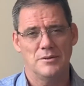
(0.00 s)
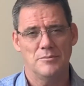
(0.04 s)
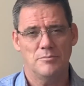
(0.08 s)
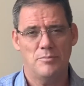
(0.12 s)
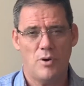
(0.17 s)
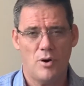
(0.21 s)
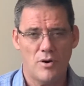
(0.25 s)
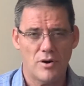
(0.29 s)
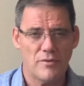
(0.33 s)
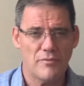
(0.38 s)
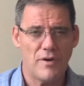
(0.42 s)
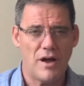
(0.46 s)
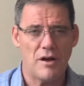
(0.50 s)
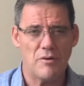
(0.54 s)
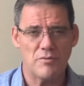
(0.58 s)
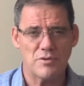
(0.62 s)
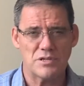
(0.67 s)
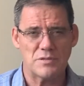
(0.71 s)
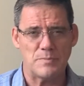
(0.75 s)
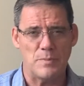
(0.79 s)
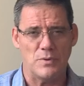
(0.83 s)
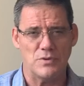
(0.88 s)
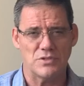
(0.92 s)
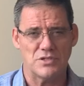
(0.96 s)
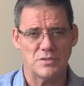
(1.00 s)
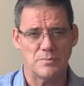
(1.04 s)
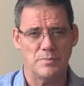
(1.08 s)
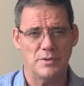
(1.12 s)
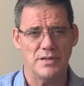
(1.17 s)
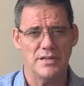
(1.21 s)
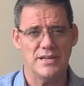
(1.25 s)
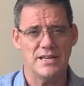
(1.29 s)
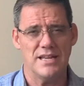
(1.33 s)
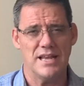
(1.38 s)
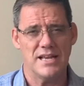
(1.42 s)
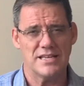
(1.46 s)
Part of our
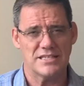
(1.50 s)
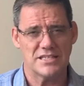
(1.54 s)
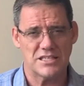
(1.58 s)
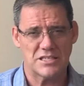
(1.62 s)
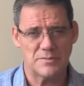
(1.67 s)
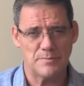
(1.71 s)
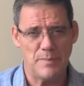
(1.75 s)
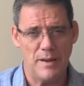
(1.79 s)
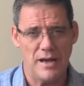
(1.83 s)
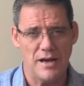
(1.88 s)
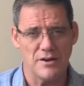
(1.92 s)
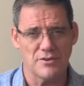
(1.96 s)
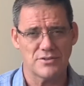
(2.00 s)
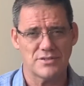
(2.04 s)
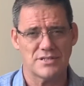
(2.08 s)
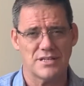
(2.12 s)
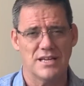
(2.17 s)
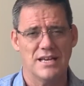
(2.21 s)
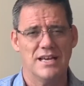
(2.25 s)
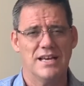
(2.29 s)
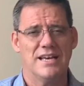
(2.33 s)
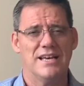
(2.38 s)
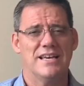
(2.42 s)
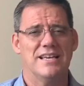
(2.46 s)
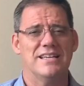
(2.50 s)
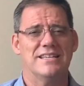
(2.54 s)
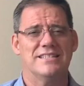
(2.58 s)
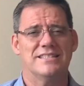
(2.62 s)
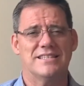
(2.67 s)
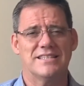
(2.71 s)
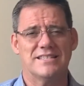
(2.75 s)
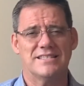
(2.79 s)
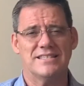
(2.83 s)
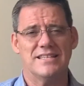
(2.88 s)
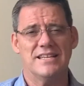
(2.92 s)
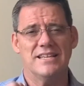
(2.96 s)
responsibility as a spouse is
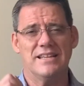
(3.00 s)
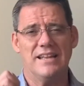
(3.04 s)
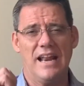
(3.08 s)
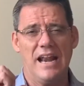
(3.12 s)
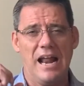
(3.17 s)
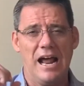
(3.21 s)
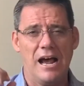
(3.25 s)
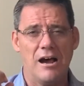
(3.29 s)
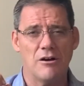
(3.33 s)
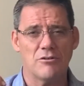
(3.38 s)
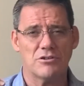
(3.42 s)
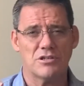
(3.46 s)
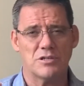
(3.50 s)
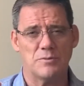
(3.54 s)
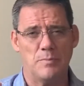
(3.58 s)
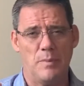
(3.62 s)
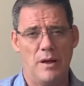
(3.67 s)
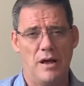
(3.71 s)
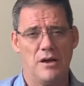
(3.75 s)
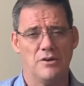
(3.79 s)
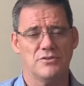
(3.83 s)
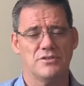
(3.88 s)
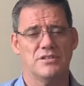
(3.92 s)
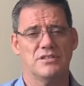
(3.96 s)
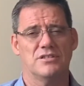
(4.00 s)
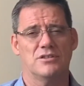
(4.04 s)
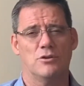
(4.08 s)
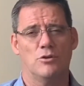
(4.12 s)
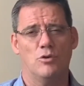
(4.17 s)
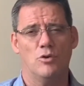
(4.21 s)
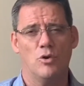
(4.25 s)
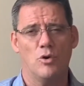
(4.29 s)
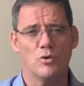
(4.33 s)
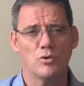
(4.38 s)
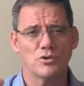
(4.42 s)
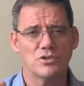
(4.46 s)
to see that our spouse is
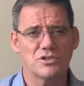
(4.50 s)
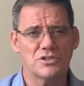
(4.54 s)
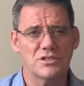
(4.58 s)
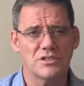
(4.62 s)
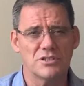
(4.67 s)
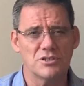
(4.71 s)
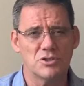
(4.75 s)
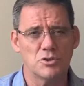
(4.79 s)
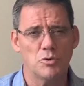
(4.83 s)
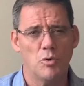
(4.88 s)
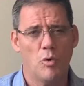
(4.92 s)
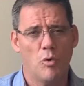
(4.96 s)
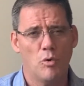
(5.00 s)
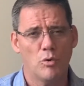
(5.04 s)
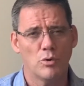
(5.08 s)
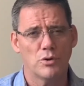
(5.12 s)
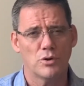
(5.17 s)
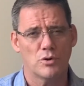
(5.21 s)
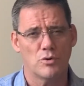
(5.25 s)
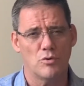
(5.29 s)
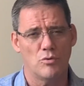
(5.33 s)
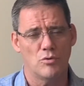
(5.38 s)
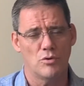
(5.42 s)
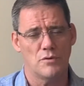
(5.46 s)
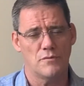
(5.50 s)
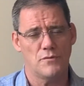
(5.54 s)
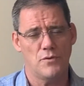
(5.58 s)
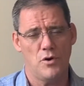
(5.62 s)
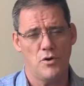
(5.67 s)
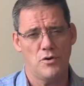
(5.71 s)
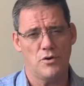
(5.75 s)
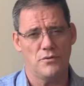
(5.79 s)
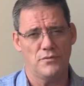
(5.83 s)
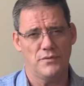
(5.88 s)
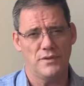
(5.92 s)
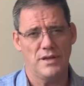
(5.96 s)
launched into all the call of
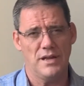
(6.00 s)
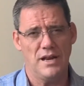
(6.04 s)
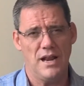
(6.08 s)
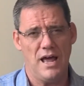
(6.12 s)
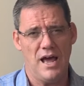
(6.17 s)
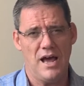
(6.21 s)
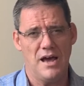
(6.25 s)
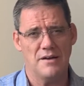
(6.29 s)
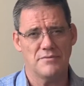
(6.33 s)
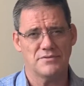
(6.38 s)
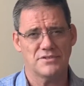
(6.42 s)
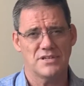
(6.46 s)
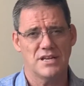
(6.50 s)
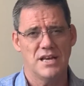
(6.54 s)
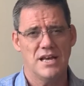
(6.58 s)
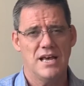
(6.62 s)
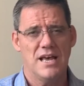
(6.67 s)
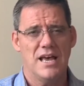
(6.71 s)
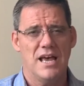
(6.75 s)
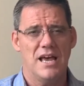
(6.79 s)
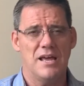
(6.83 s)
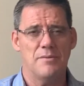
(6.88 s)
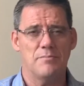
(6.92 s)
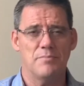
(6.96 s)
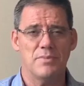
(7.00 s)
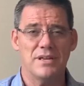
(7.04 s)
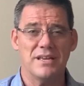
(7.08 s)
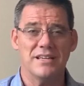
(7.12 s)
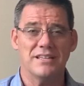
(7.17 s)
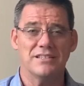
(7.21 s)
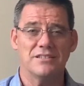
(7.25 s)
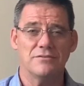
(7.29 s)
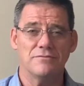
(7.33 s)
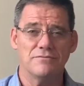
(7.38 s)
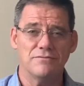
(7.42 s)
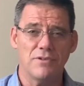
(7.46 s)
God on their lives, and
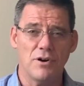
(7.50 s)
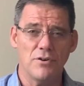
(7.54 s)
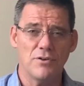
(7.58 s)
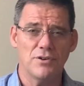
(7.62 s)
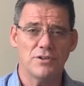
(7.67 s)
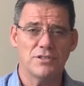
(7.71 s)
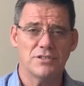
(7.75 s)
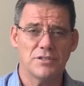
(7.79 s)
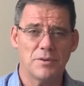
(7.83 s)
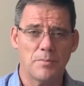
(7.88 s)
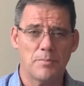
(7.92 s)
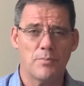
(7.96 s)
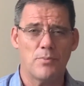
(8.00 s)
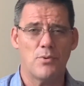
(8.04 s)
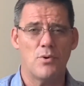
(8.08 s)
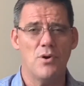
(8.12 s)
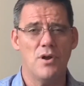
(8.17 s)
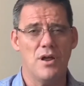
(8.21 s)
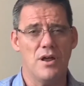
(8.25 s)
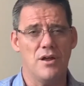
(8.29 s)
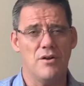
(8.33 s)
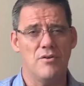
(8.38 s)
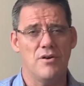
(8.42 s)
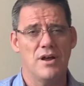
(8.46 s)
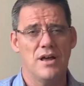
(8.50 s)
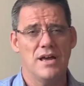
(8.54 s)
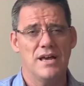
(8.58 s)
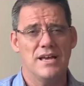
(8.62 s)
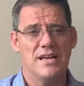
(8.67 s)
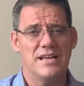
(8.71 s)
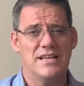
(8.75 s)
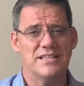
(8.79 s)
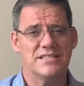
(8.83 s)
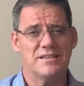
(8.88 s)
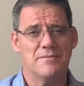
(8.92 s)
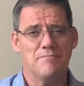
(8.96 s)
being devoted to prayer
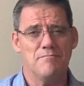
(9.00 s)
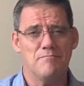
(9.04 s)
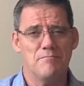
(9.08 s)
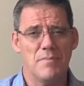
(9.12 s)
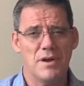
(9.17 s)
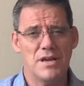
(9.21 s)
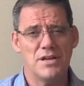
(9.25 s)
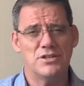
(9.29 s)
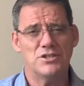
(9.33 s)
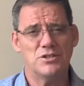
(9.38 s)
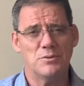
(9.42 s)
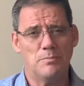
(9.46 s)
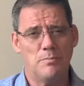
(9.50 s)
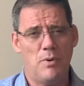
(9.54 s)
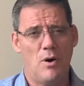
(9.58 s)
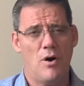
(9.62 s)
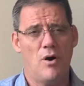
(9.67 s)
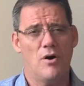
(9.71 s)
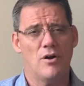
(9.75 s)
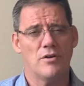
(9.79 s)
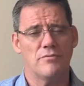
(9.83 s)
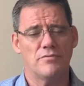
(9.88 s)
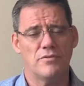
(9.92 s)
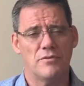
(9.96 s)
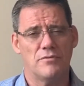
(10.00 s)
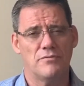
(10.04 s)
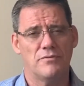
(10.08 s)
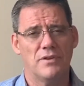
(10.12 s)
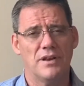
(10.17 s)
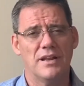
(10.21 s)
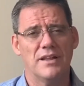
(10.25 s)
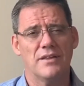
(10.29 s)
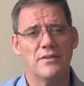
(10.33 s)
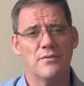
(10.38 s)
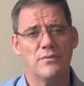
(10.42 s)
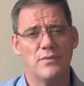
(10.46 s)
is a major part of
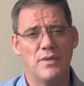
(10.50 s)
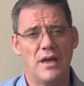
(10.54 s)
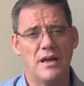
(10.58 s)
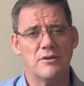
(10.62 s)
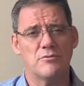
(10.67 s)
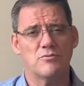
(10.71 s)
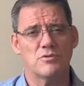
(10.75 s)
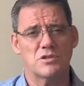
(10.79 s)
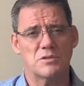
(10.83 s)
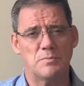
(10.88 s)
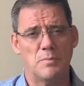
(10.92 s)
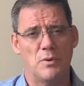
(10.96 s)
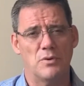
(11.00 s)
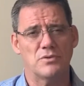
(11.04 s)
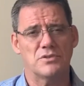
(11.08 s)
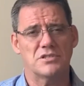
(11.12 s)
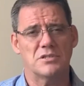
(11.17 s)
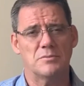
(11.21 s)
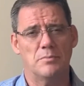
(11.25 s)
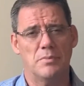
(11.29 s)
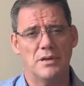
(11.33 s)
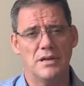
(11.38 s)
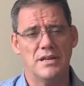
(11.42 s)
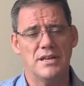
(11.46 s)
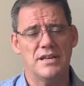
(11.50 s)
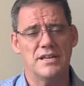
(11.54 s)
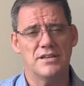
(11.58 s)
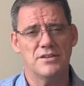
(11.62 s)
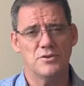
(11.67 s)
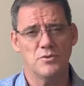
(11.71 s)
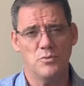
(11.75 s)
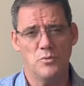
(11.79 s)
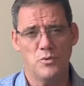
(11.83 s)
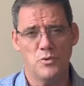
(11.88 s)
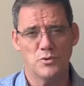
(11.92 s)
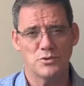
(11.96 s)
fulfilling that responsibility
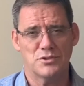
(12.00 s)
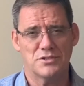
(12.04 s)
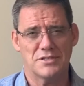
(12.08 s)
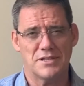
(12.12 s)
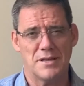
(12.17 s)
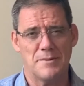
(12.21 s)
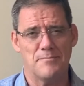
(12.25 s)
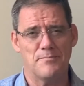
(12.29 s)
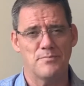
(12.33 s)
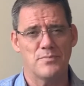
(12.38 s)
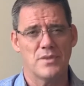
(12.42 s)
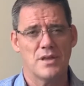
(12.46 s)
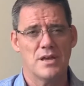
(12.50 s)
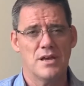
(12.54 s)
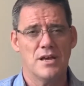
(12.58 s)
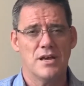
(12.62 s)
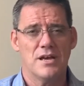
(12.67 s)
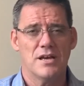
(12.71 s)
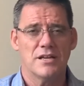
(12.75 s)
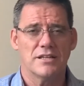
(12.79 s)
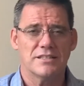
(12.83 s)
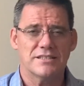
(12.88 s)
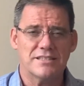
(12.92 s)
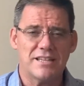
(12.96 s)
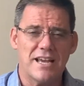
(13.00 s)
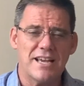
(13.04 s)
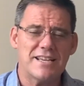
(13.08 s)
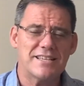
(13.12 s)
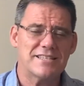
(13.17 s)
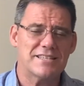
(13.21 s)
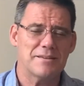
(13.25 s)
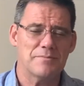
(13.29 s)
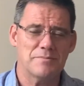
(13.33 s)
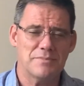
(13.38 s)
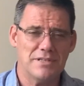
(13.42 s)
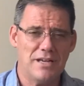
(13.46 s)
towards them. Take
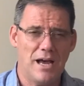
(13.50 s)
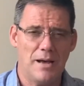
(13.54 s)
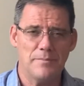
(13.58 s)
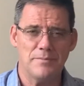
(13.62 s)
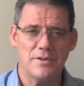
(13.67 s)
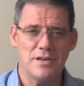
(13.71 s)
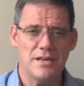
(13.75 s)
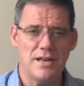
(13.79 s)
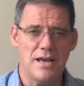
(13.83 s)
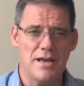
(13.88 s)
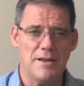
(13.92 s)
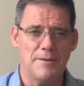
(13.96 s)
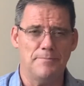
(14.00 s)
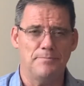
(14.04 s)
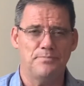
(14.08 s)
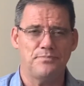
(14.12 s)
some time today.